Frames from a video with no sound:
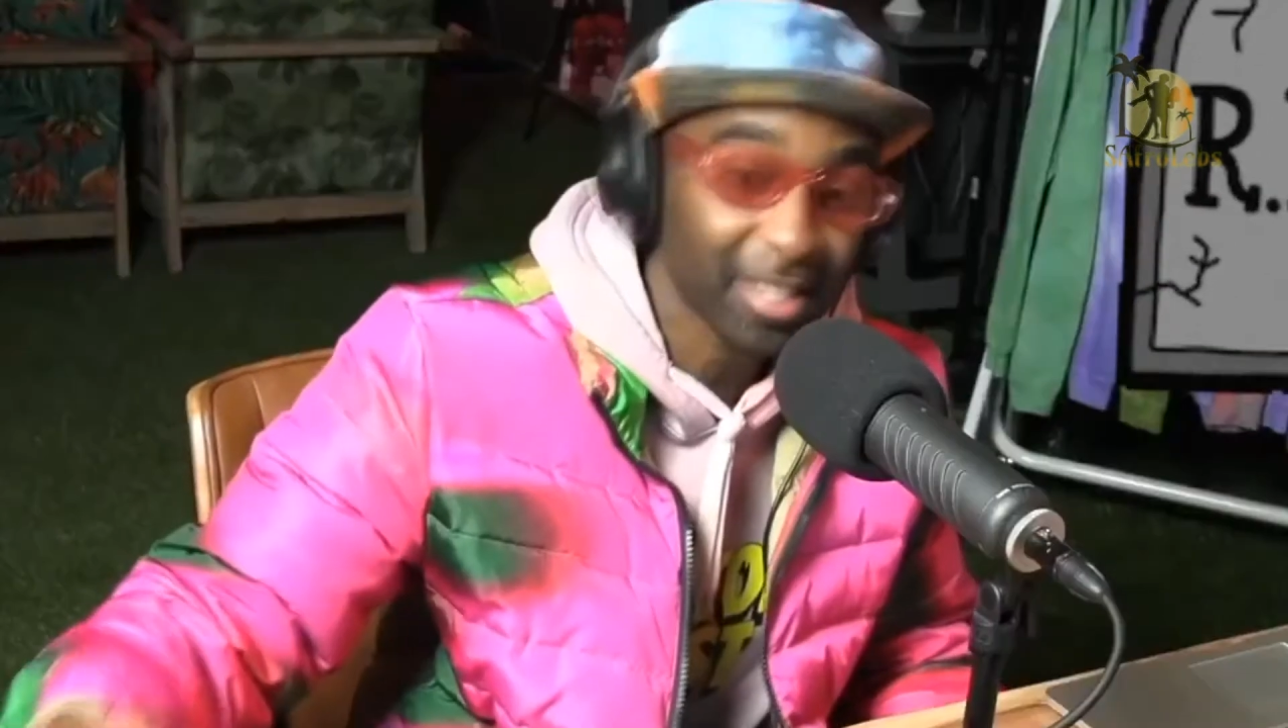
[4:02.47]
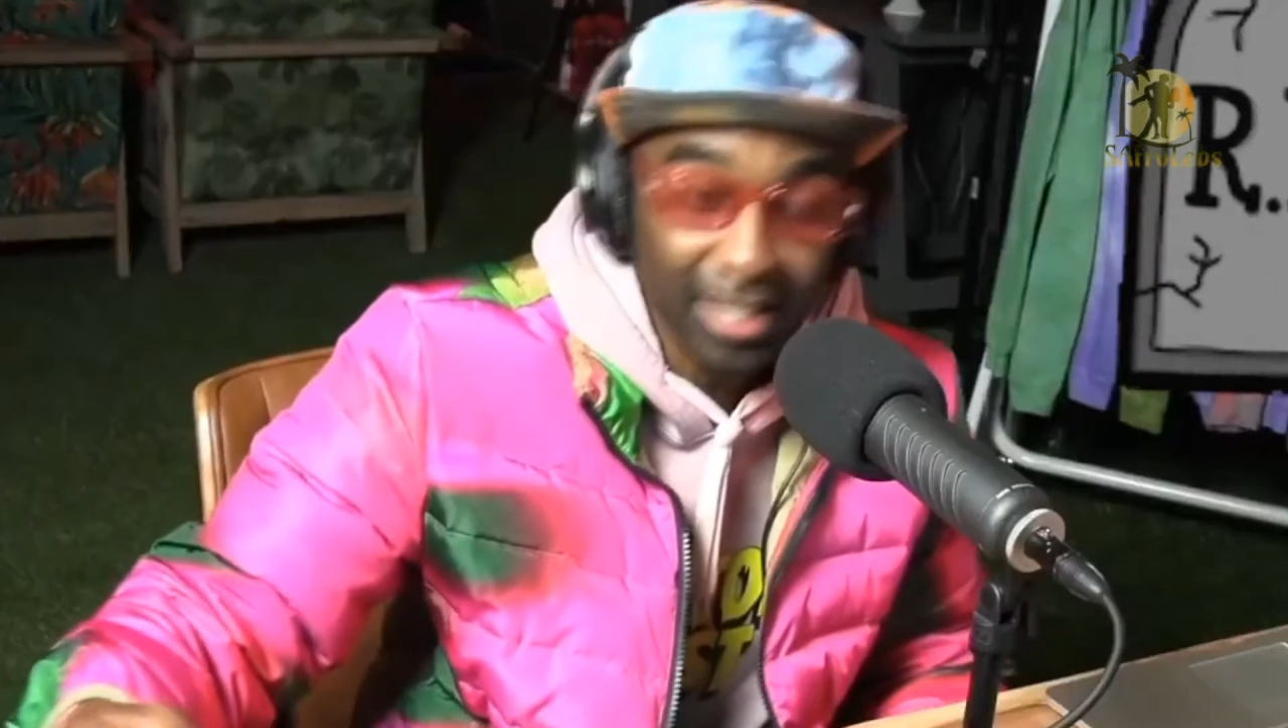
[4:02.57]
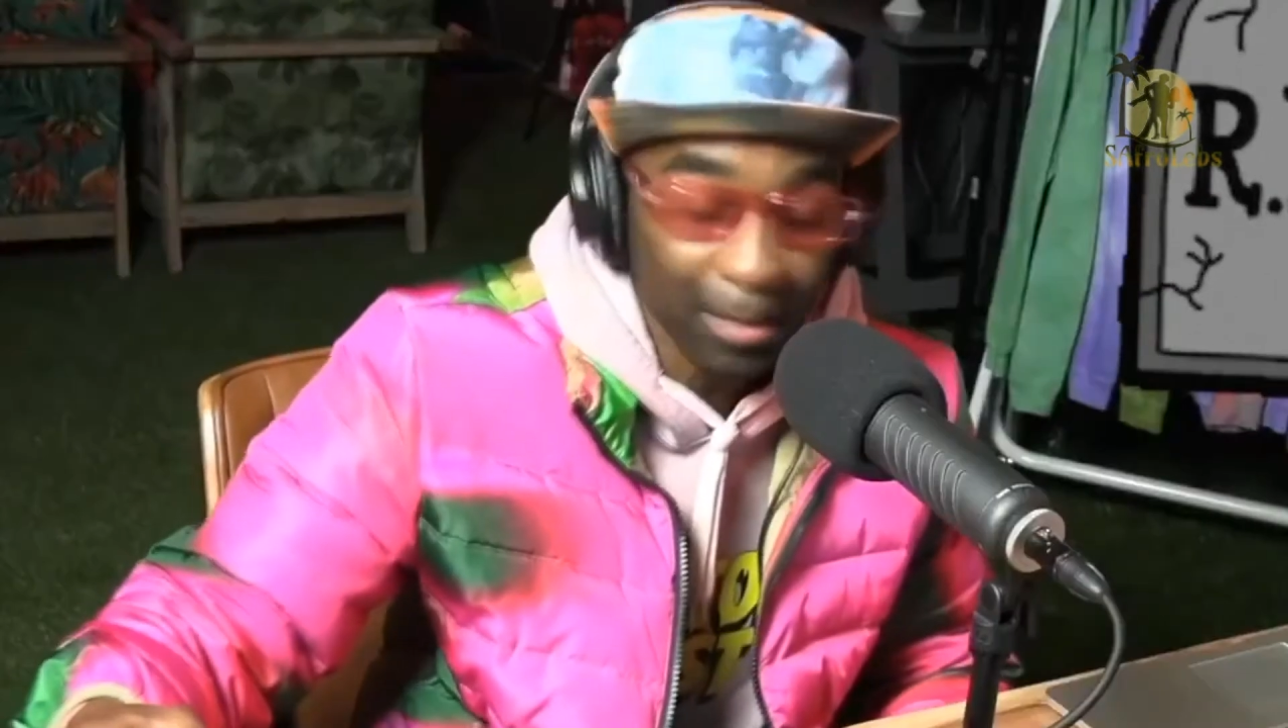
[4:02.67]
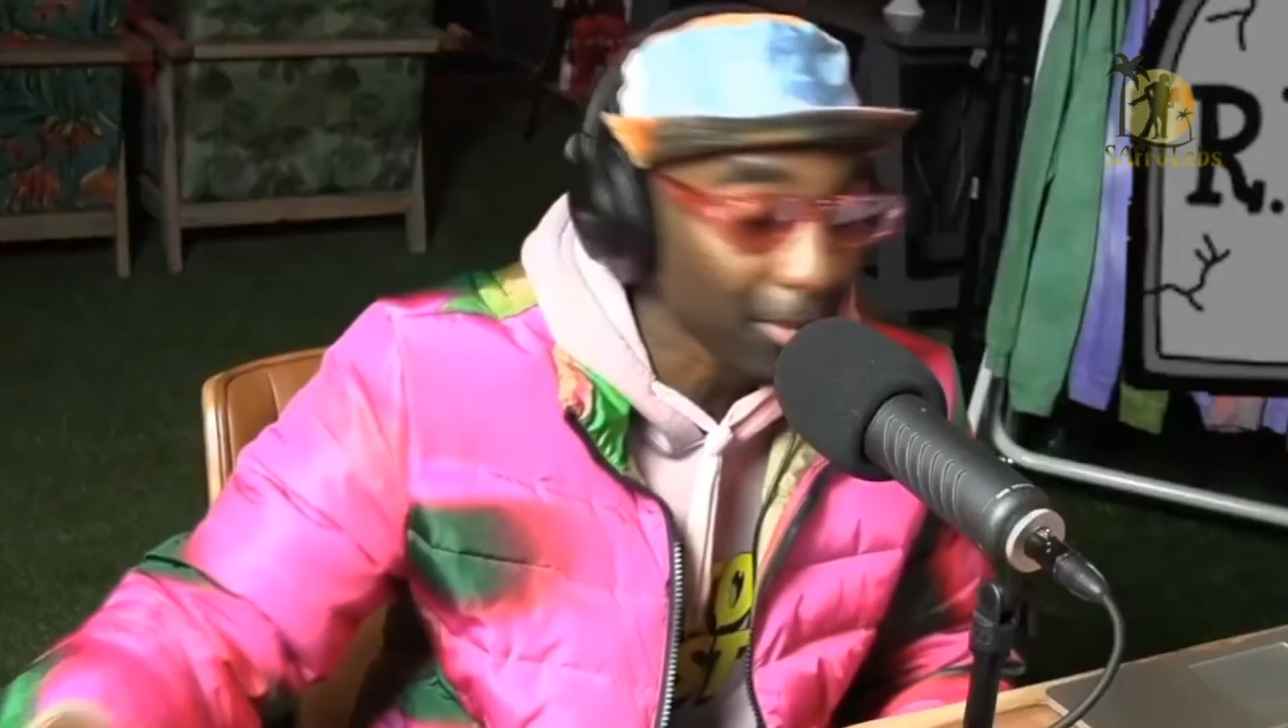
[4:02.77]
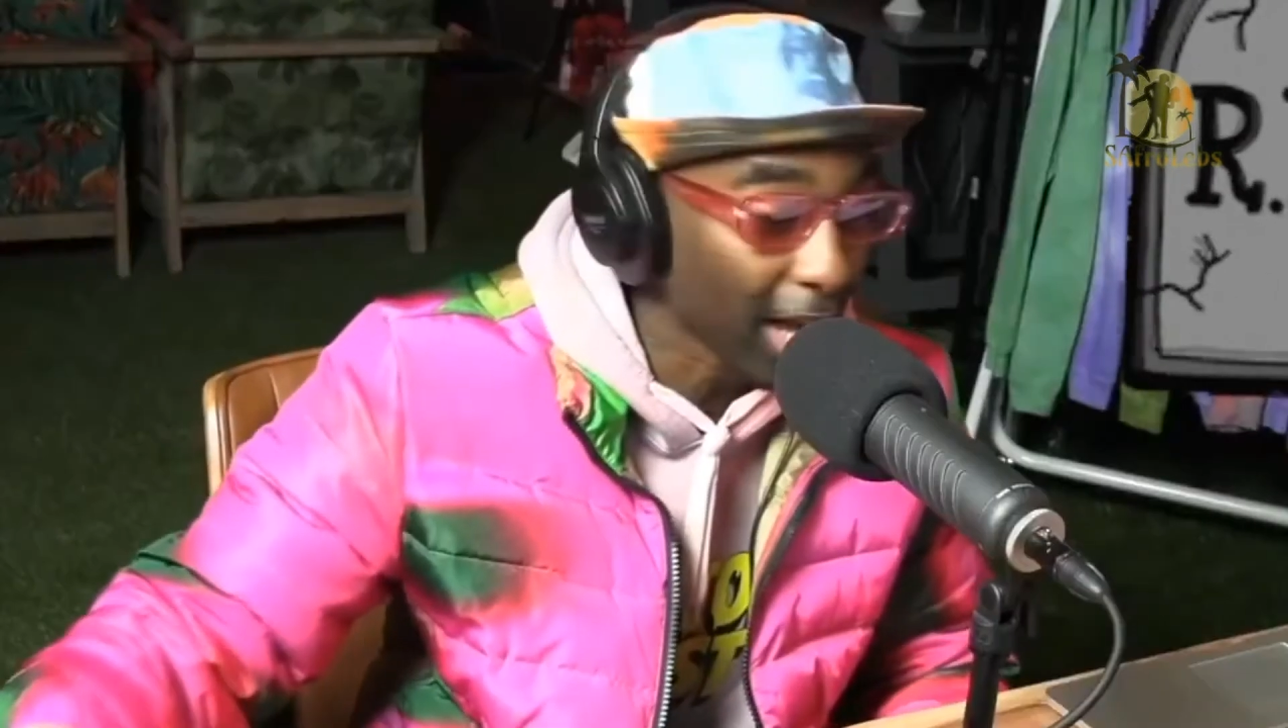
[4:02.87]

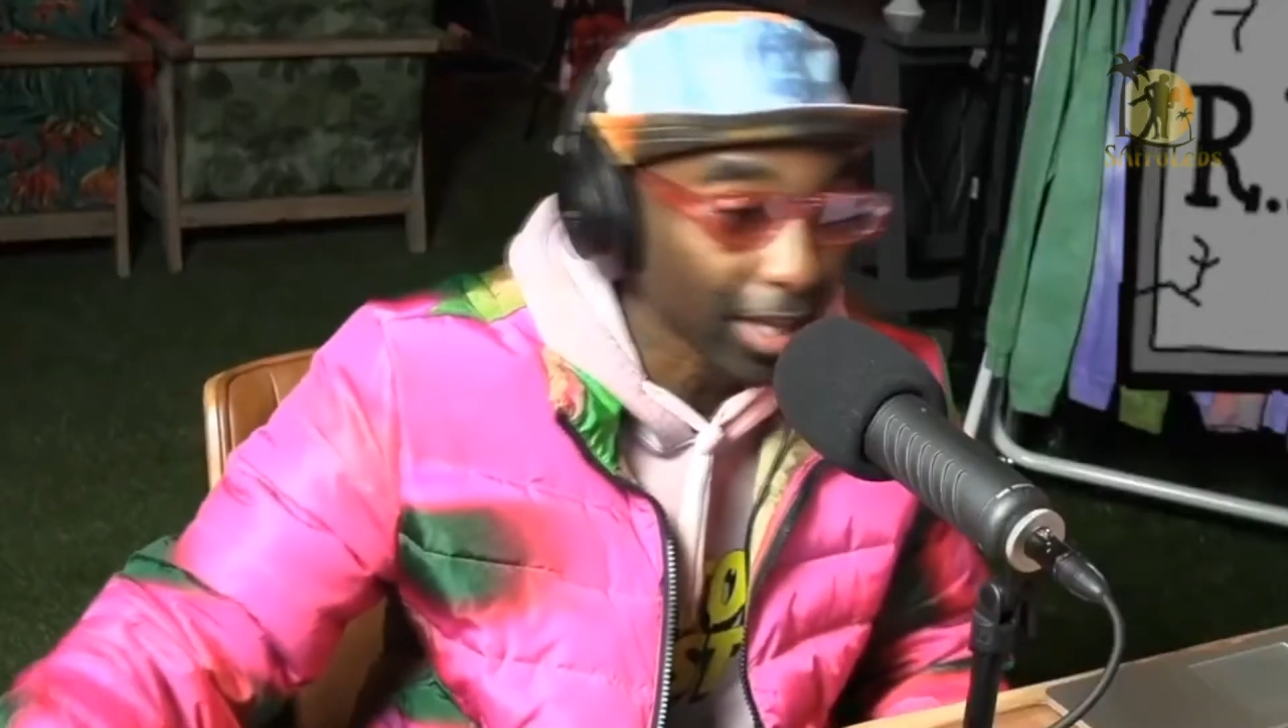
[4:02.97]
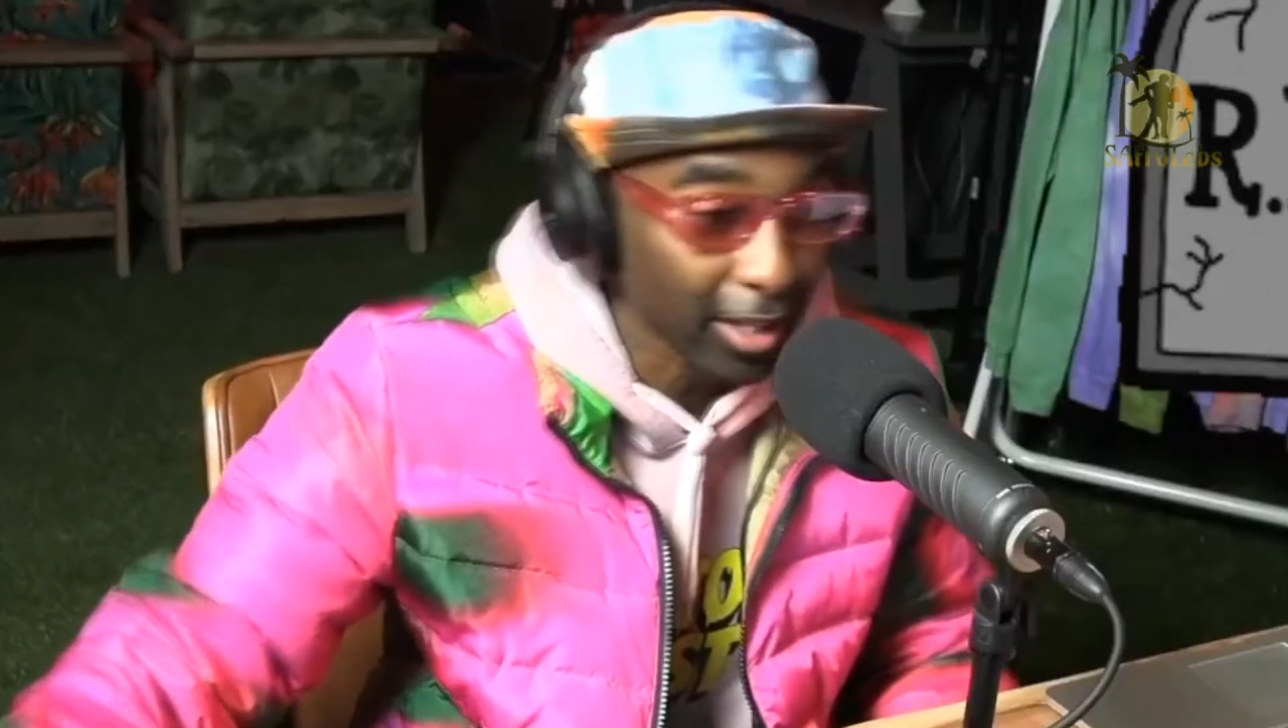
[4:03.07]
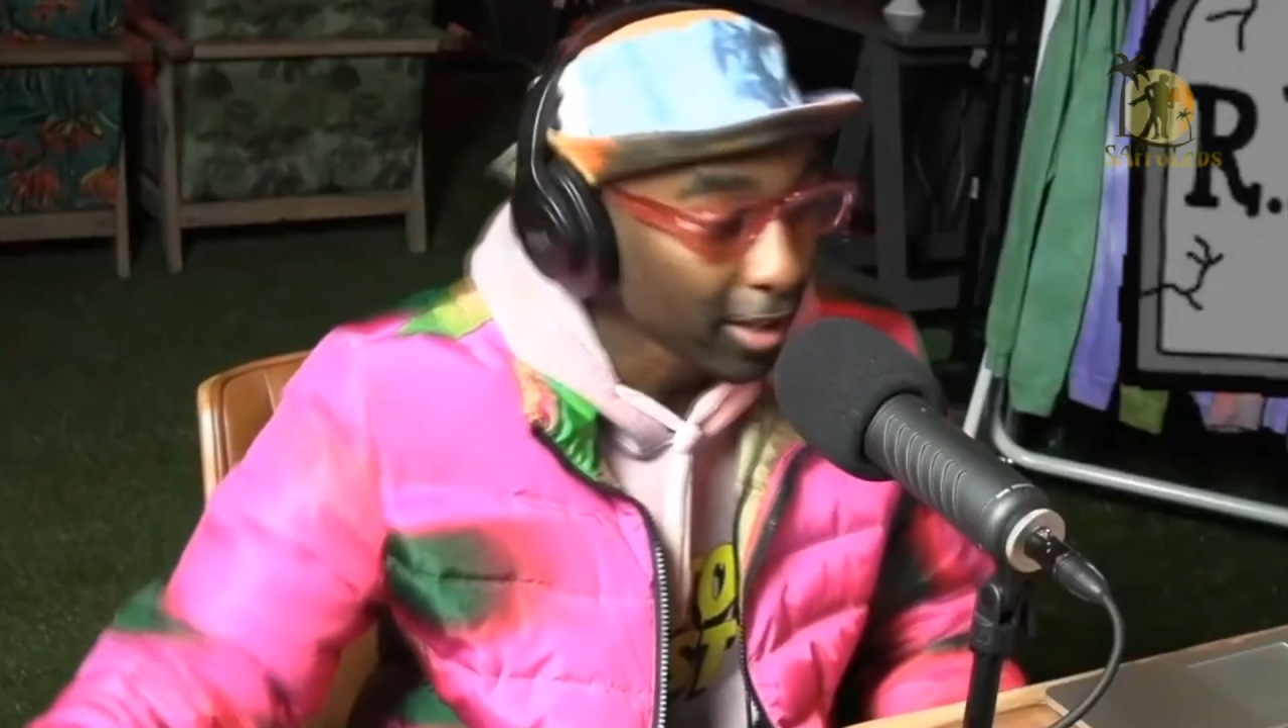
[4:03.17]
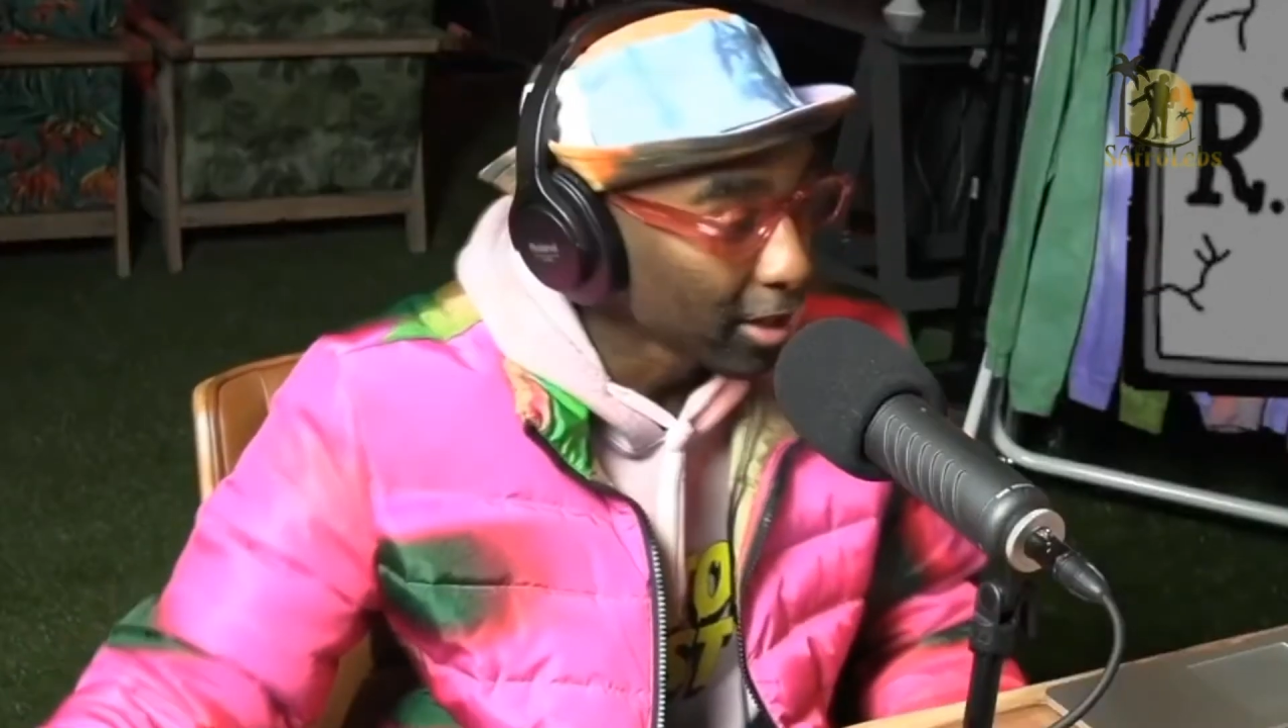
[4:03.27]
seem like,